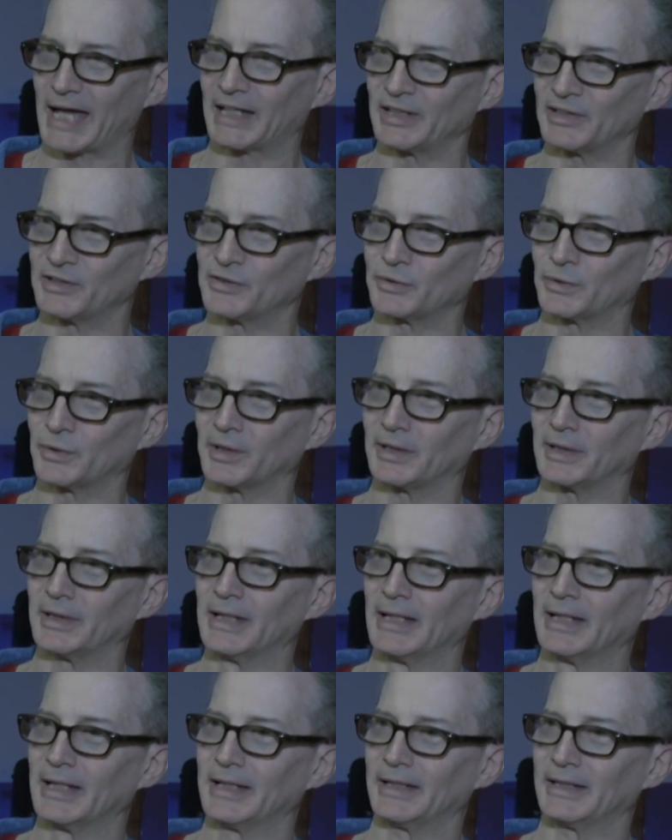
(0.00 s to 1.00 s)
into it.
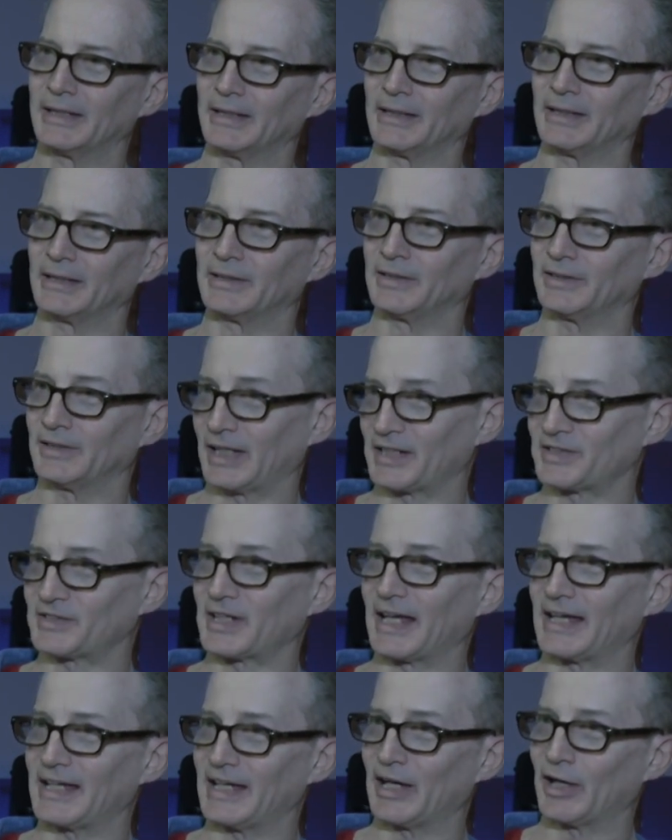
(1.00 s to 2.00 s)
And as
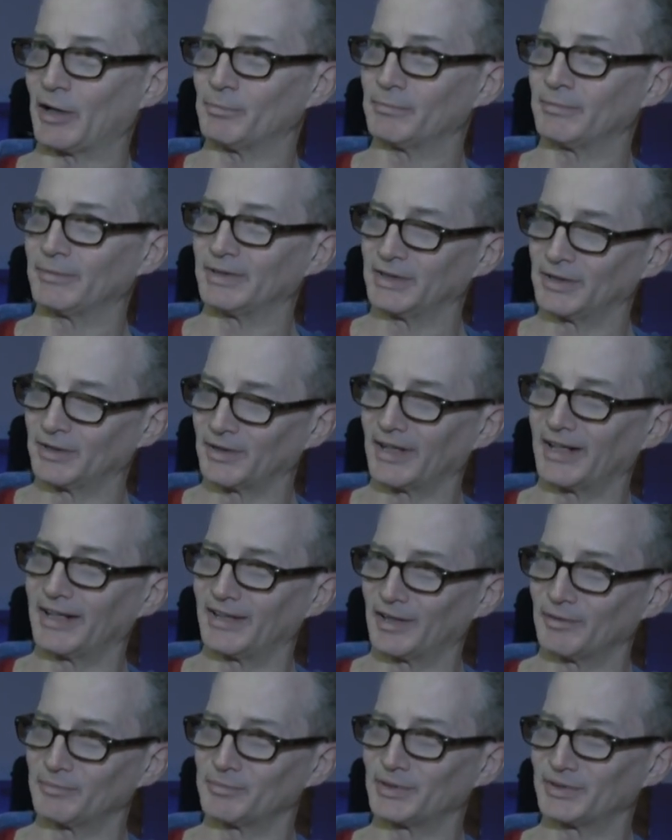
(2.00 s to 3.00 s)
I am, here I
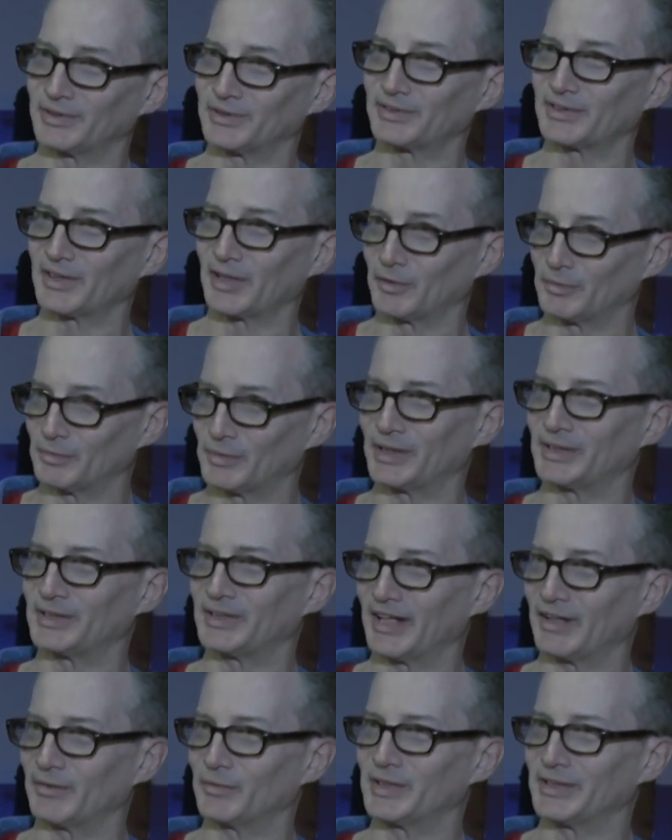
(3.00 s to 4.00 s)
am to celebrate
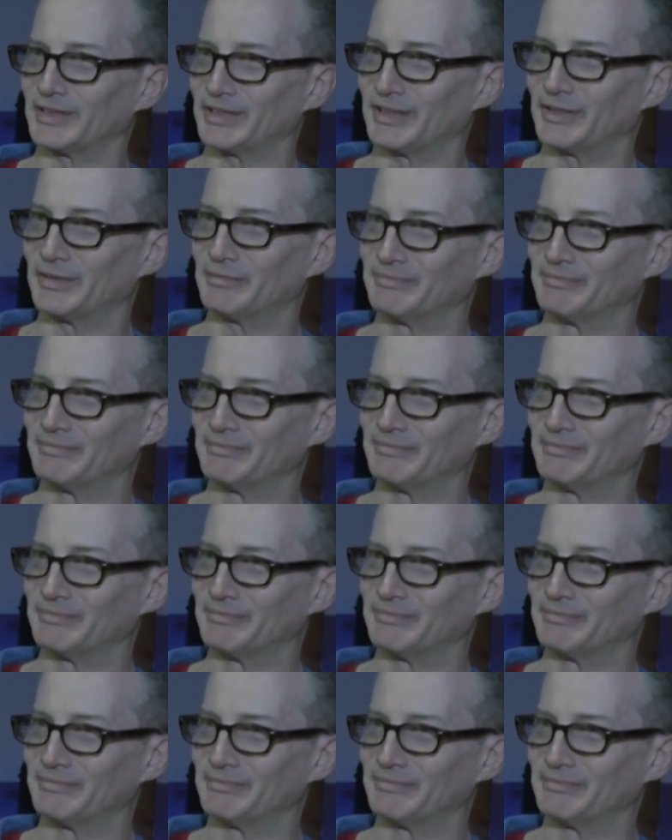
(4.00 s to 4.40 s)
that with him.